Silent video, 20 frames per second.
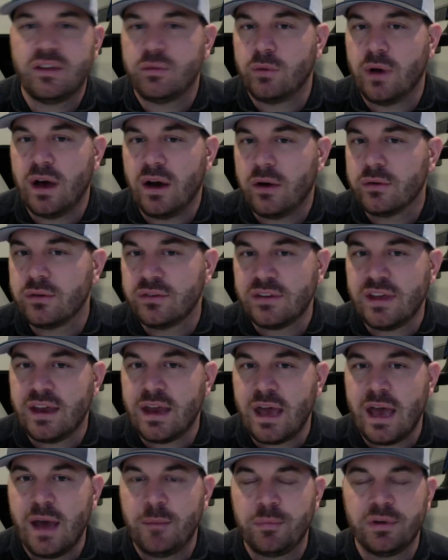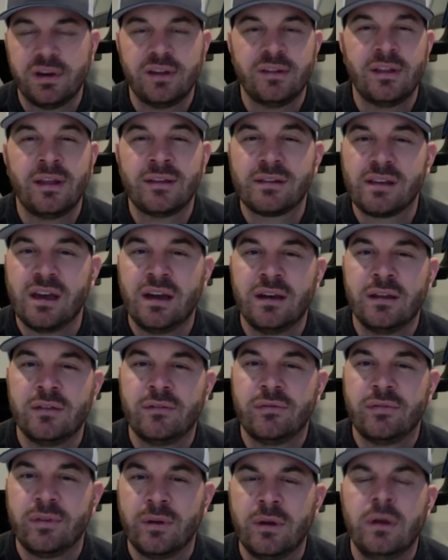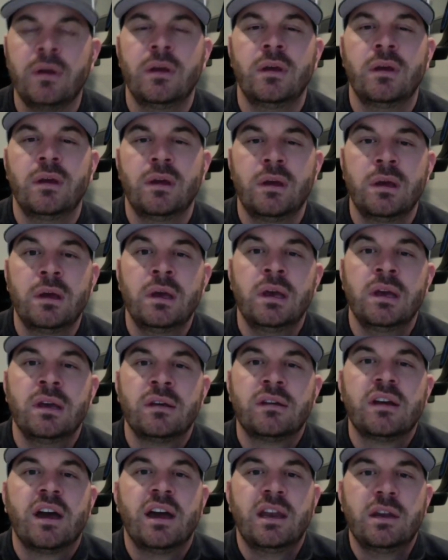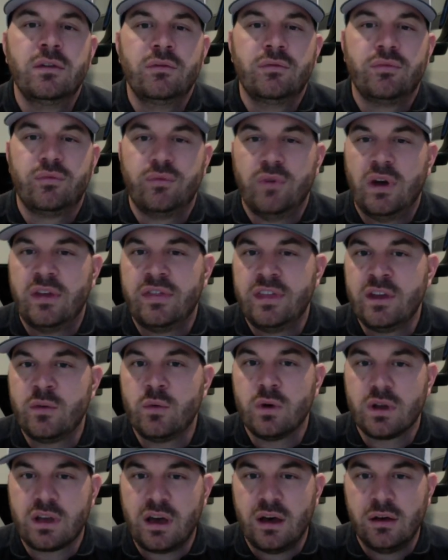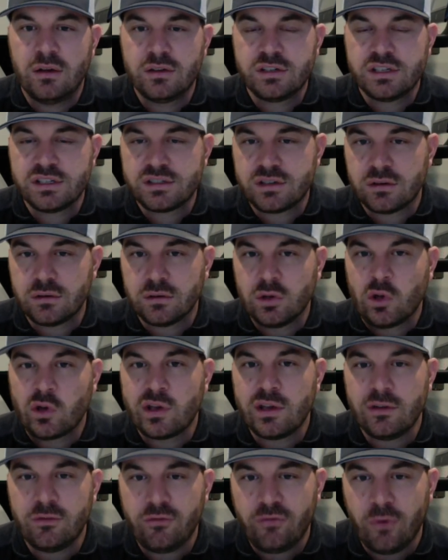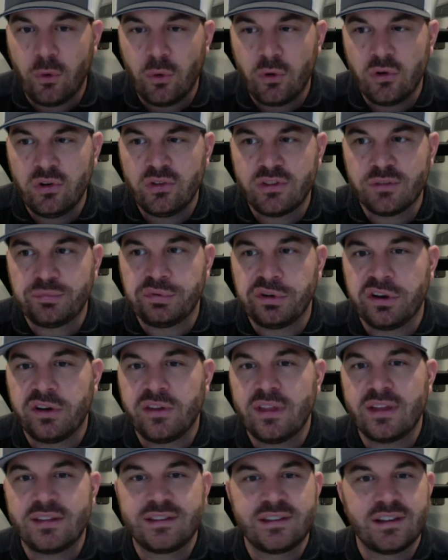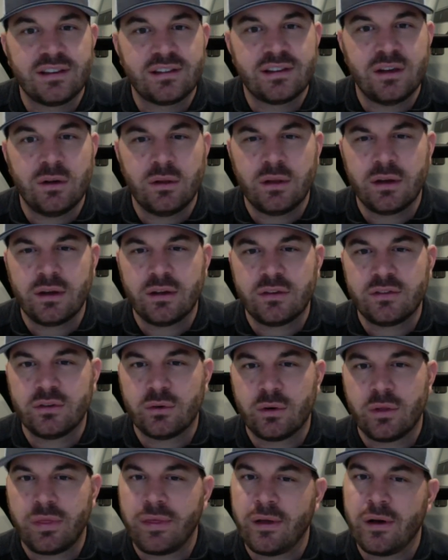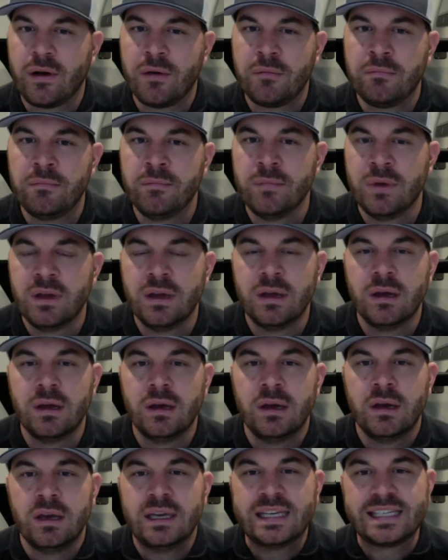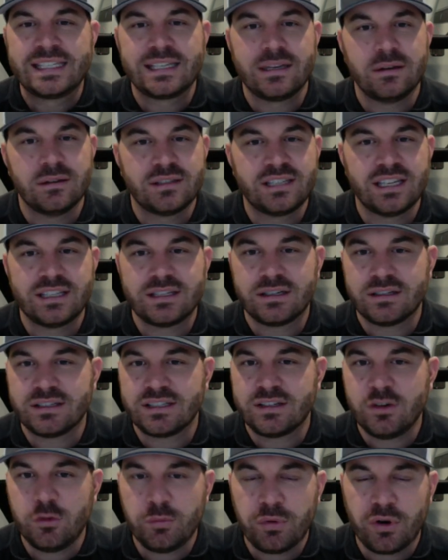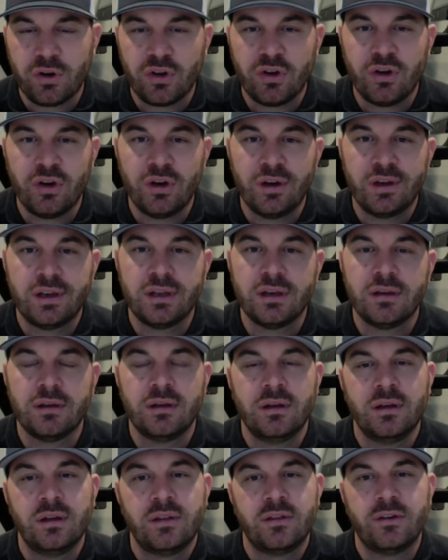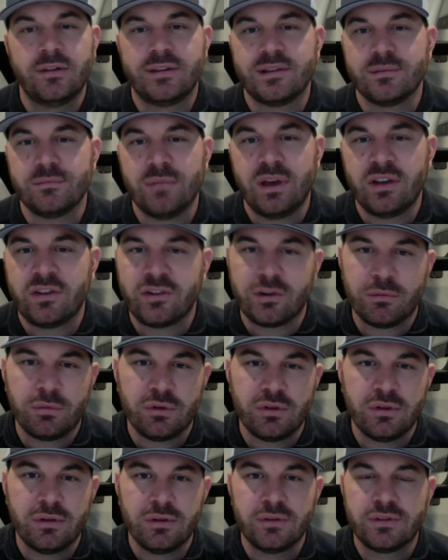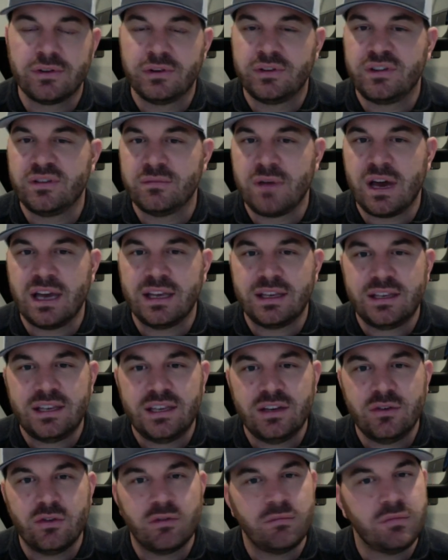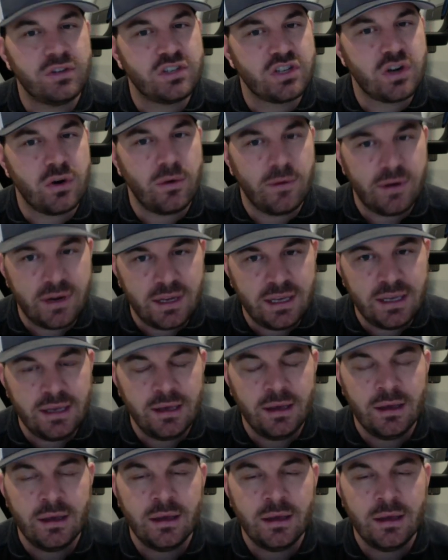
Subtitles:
well, how does that happen? And that's kind of I think what colleges are looking for is a player that sticks out like a sore thumb. His skill sets are super good. There's some measurables. There's some IQ and maturity.